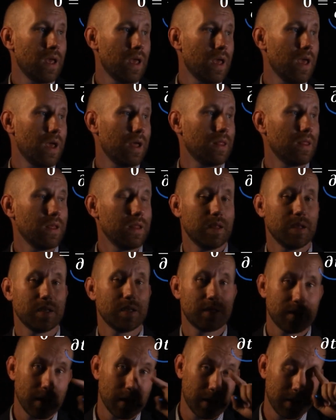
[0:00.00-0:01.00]
And then
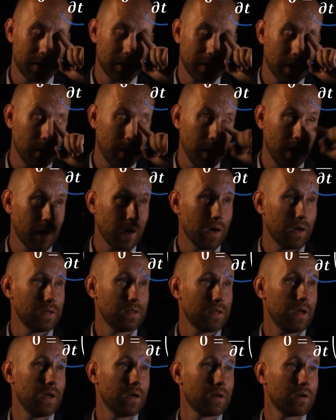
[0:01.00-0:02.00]
this second term here is
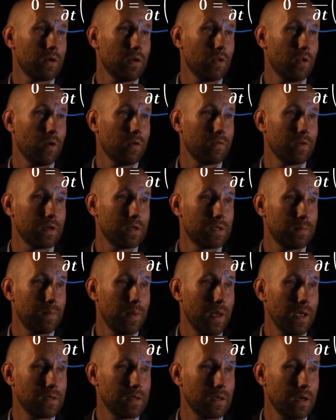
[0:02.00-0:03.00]
an integral over
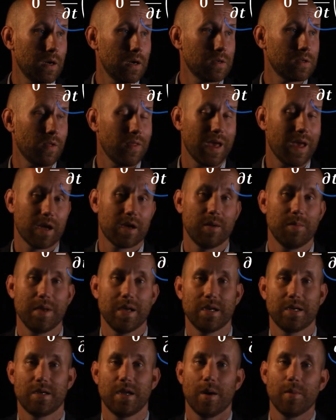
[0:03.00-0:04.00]
space here, so that could be
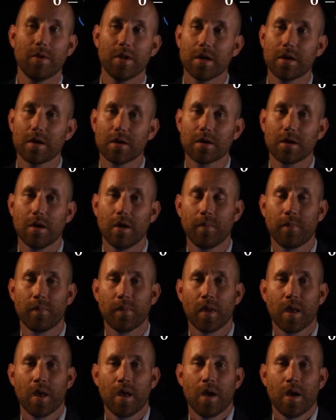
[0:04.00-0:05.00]
a double integral.
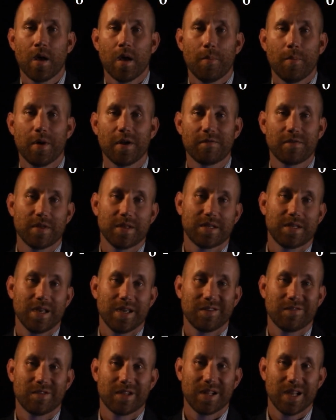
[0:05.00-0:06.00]
But for the
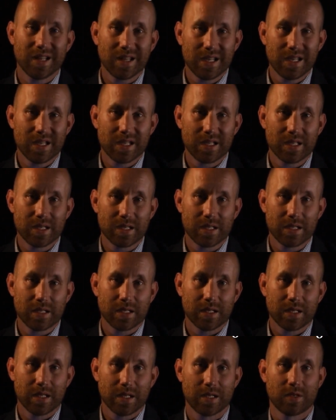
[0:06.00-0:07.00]
sake of cleanliness,
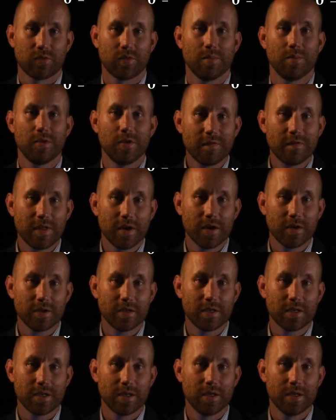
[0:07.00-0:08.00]
let's remove those.